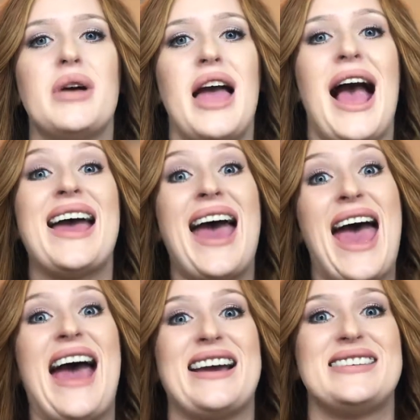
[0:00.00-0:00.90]
but
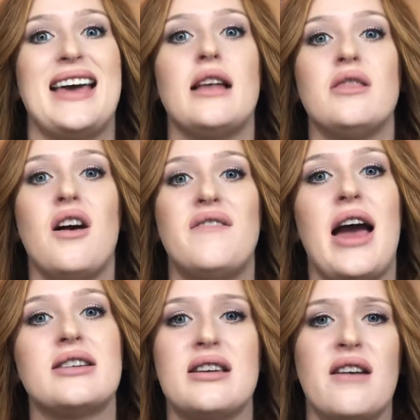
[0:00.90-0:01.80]
I love
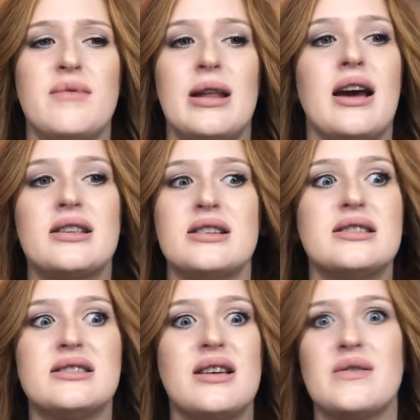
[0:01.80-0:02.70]
acting. I've been acting
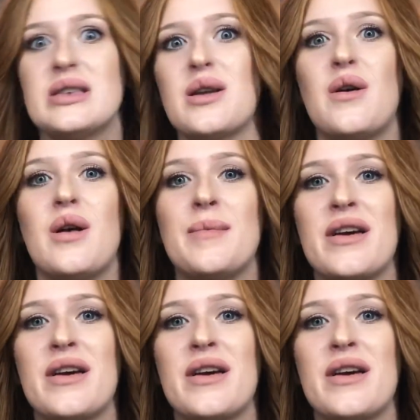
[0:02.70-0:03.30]
since I was little.